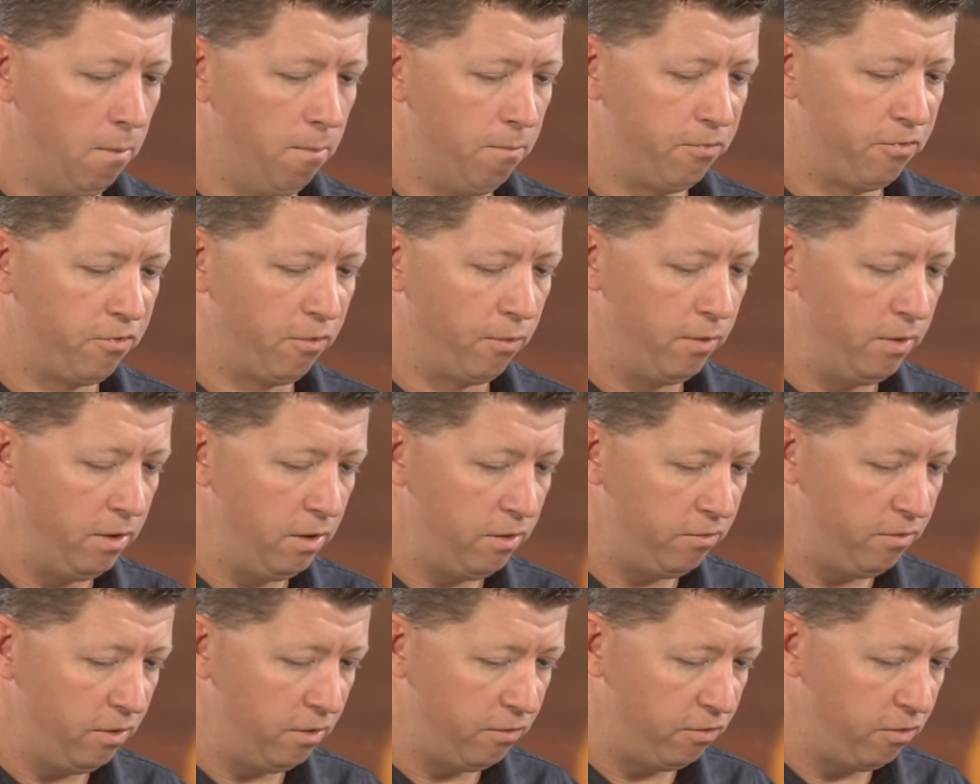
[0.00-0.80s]
So
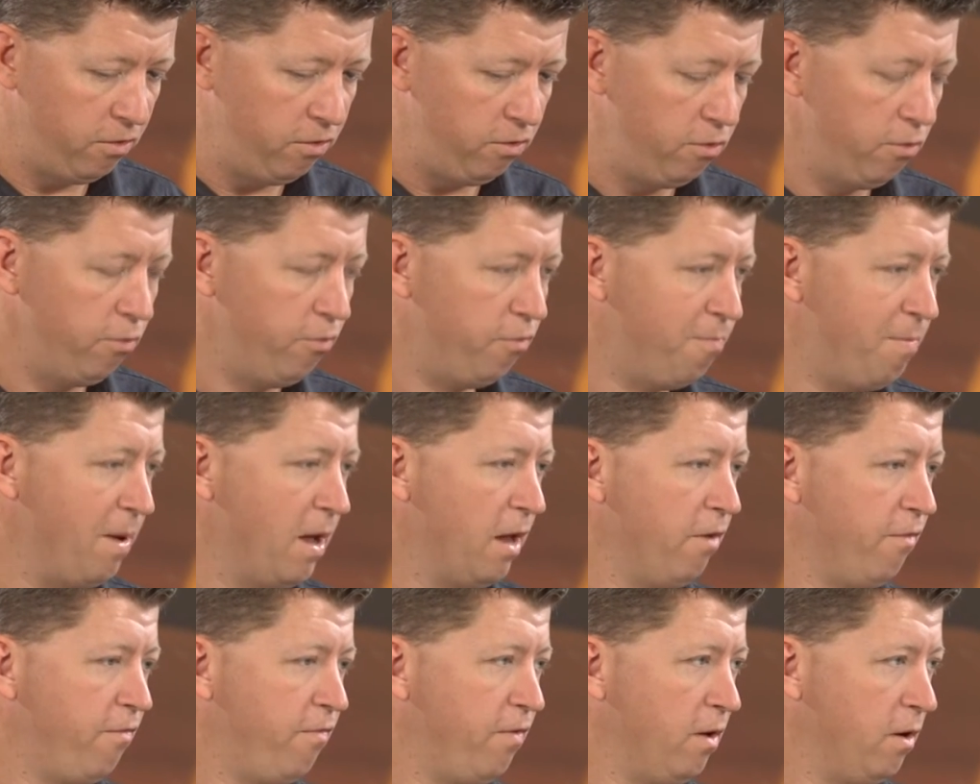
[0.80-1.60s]
it's a huge
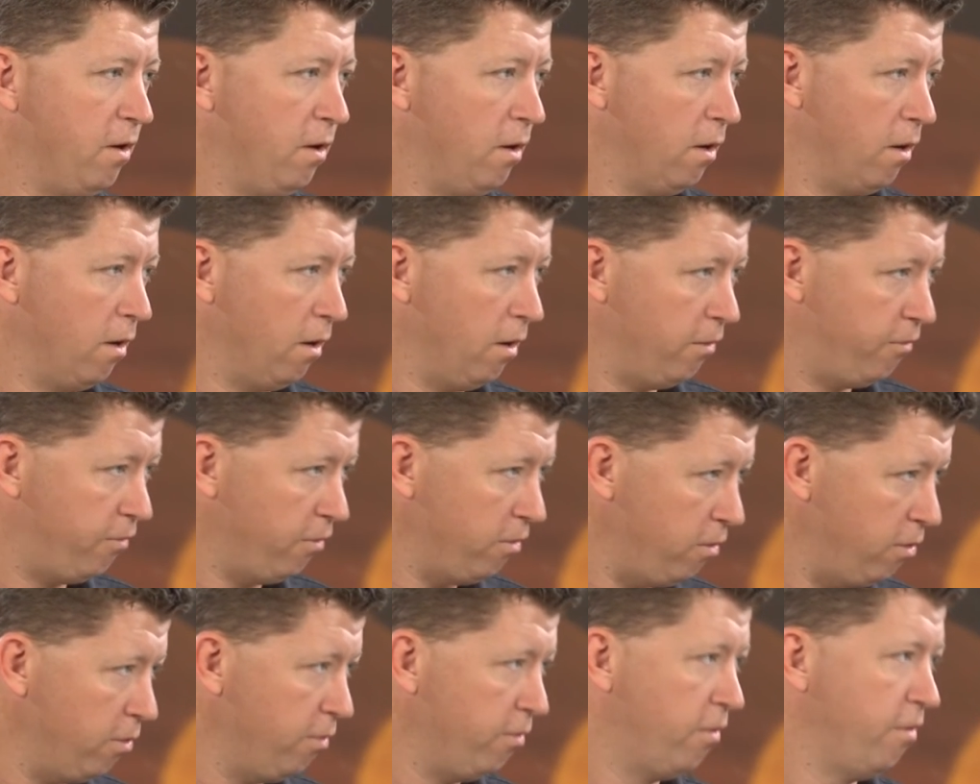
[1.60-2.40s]
benefit. It's
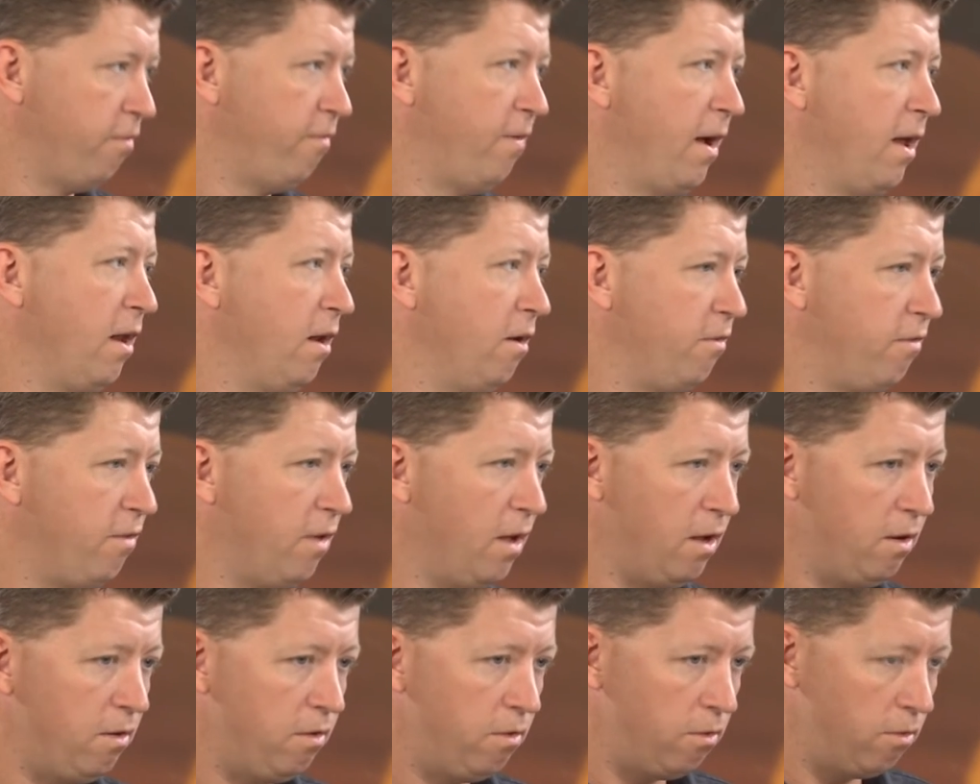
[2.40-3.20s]
a huge advantage
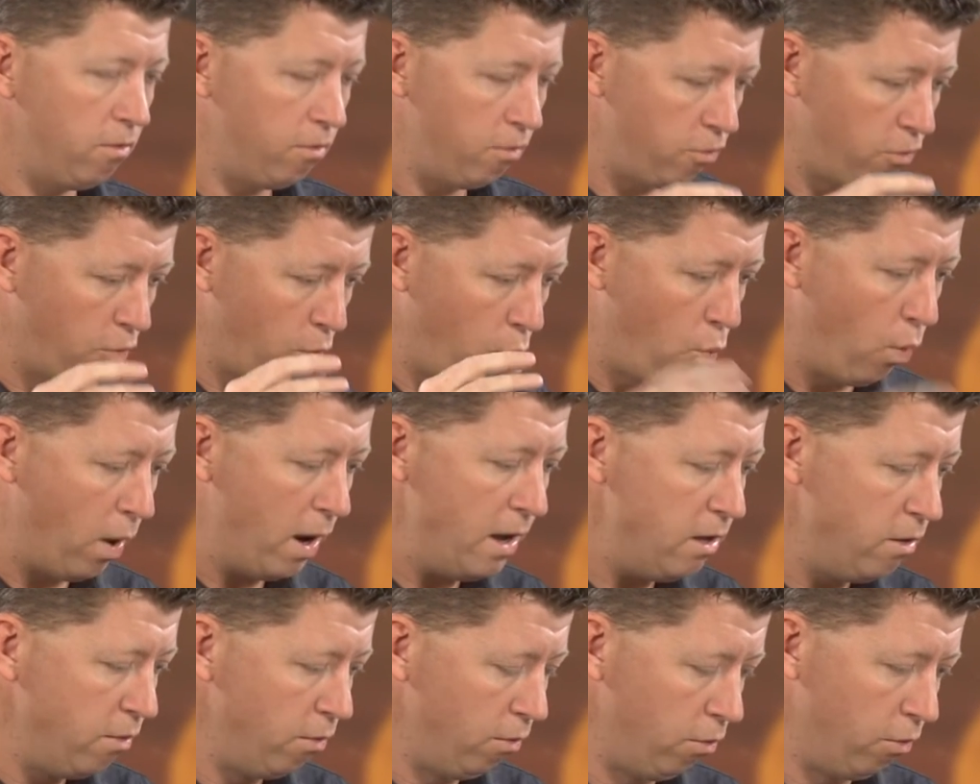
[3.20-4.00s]
that the way
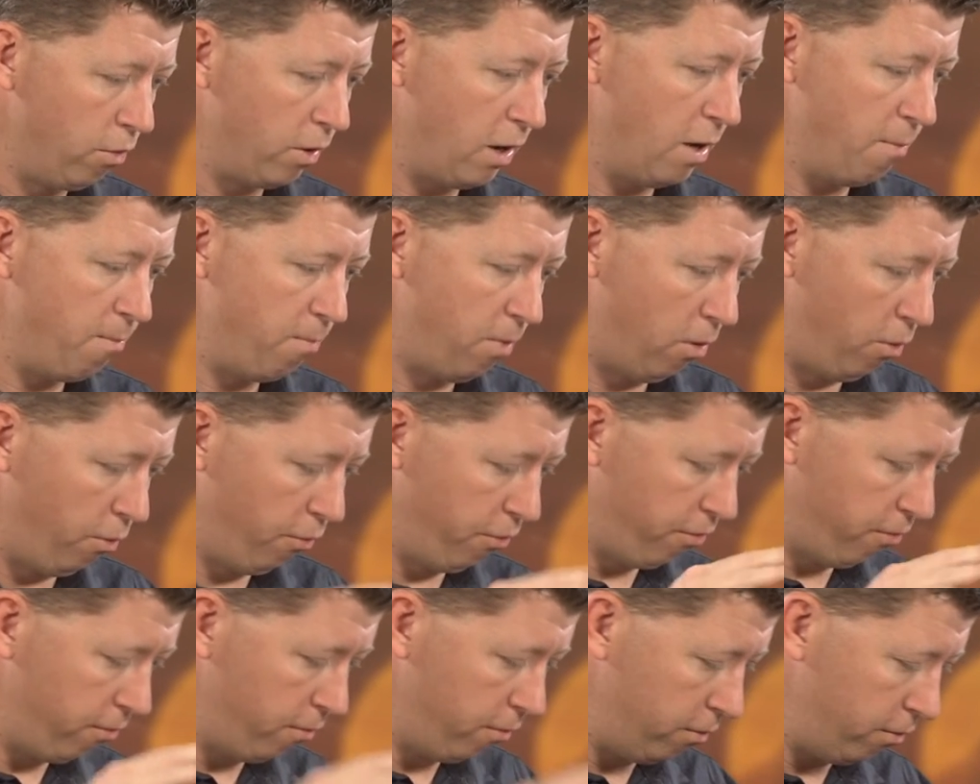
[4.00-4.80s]
you look at
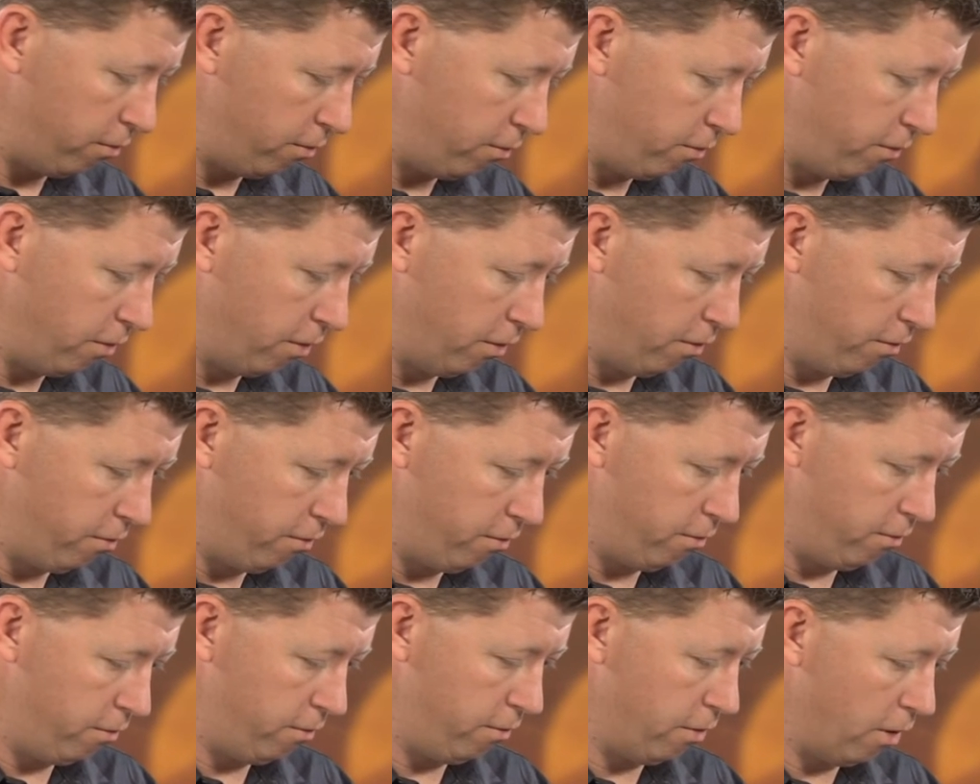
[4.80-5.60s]
both
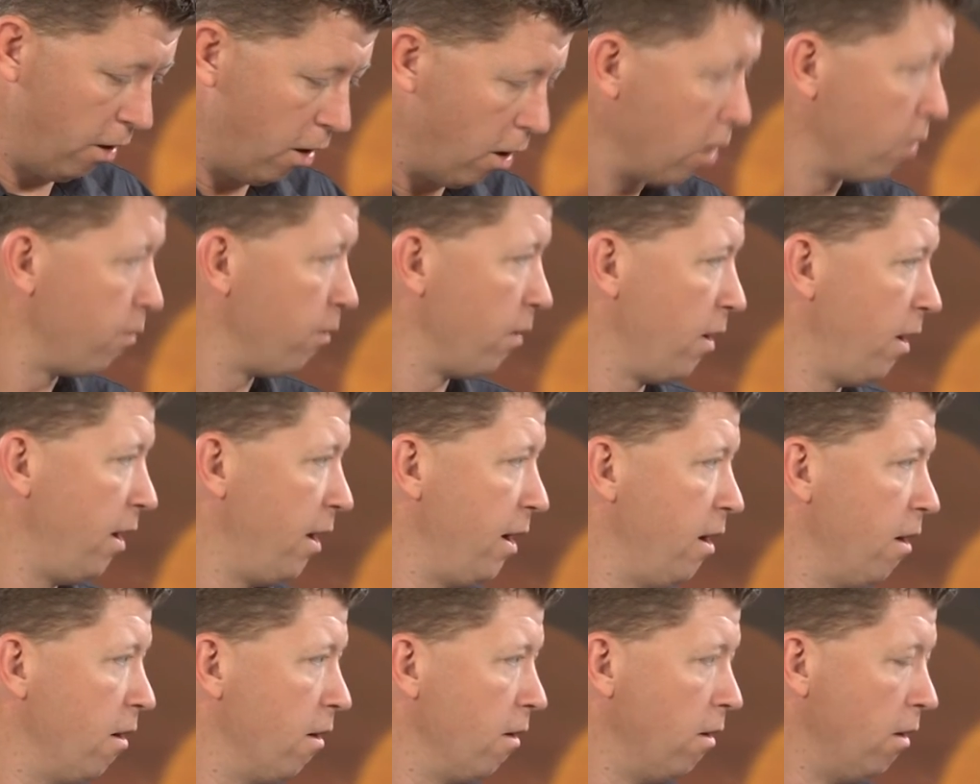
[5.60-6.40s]
the hardware
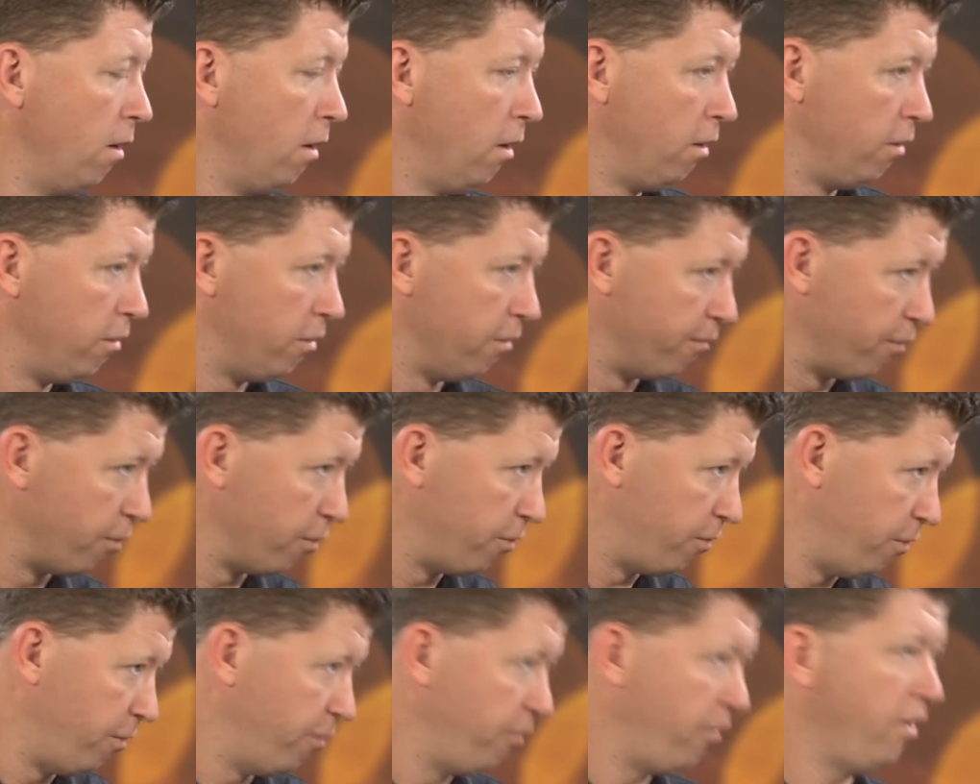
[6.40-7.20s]
layer, the
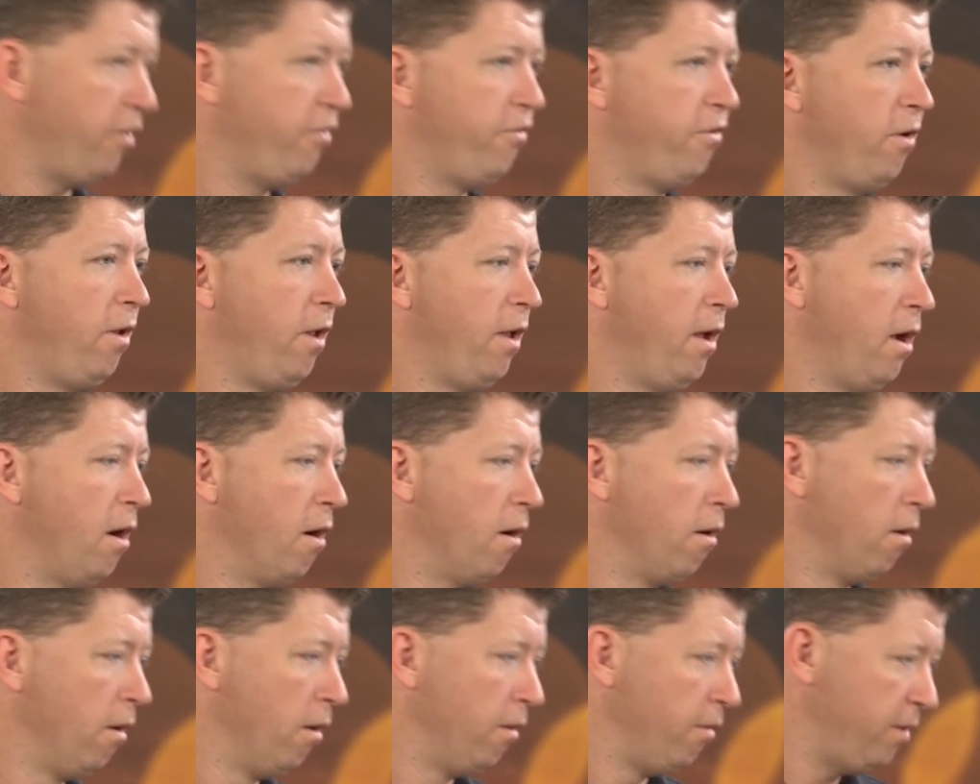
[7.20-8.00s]
virtualization
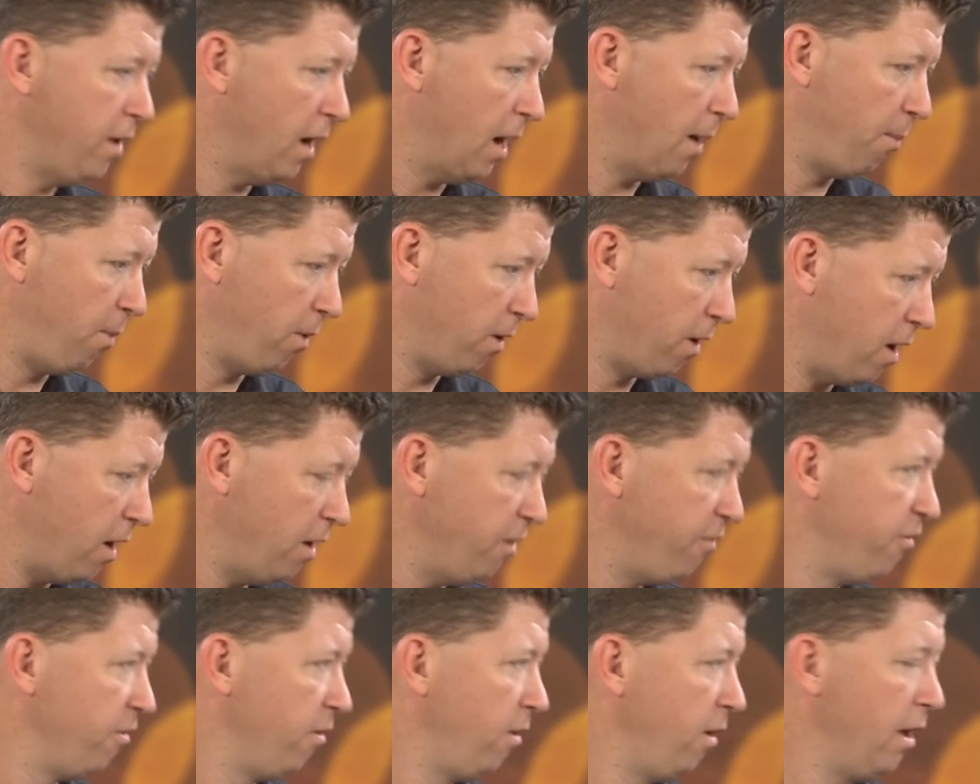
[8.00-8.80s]
layer, the
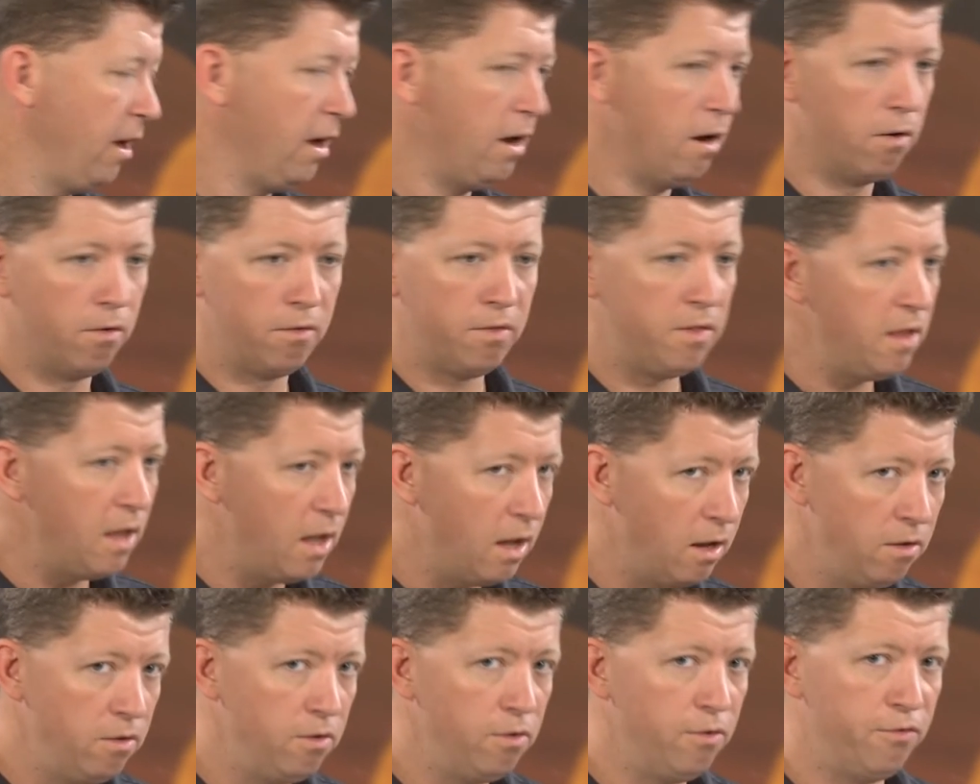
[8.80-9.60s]
application layer, the
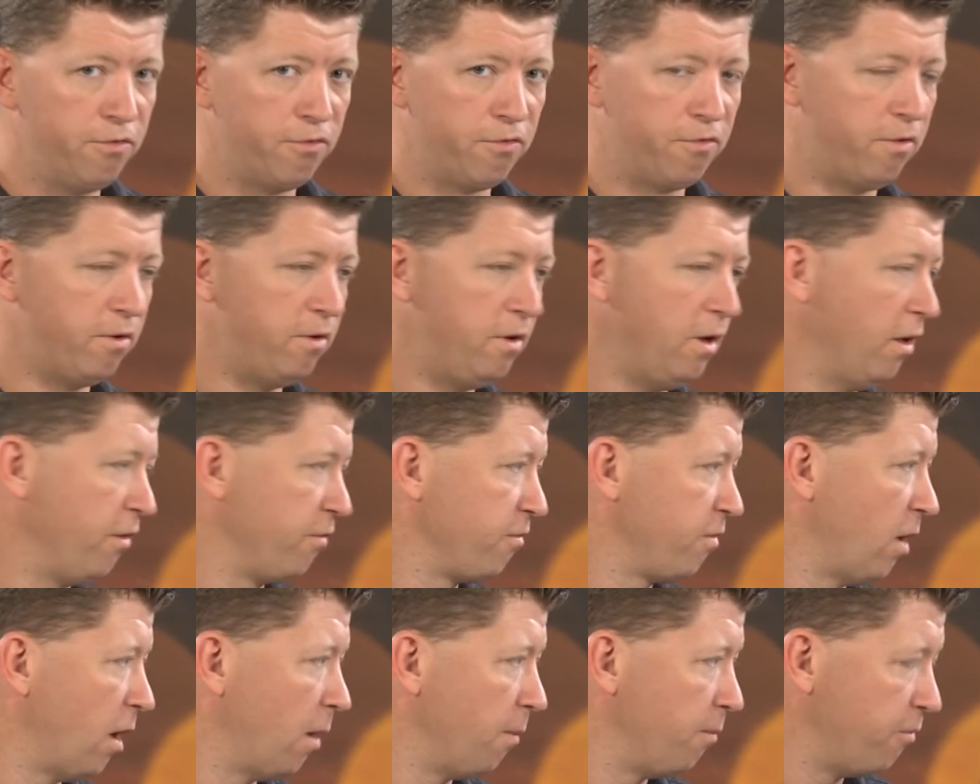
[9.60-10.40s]
end users, the
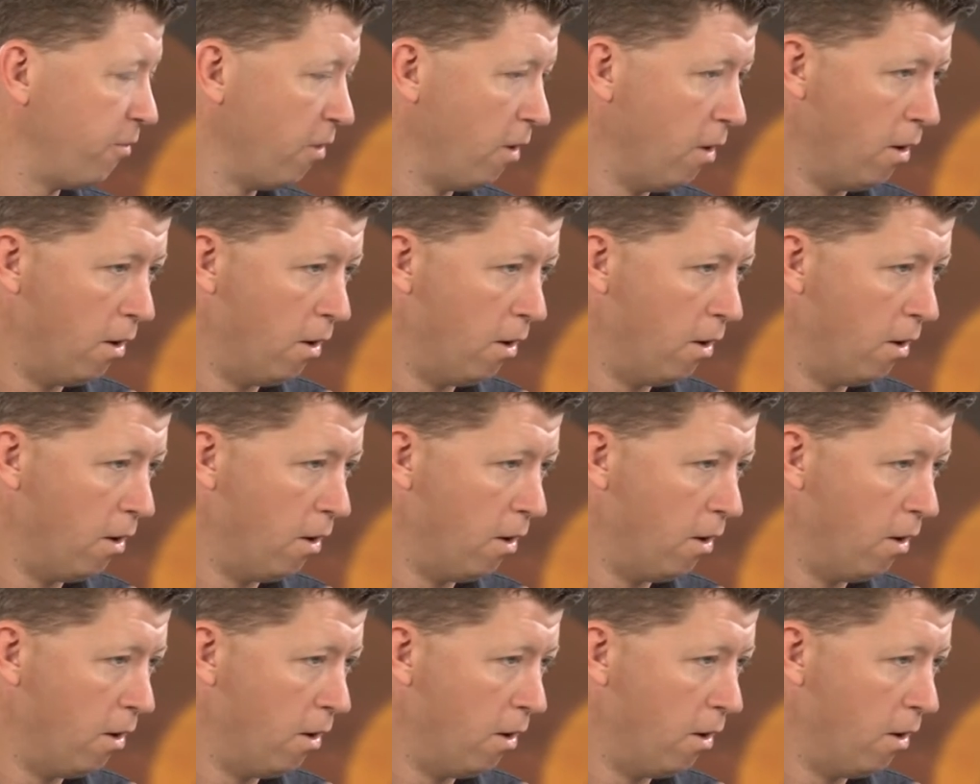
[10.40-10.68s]
desktops,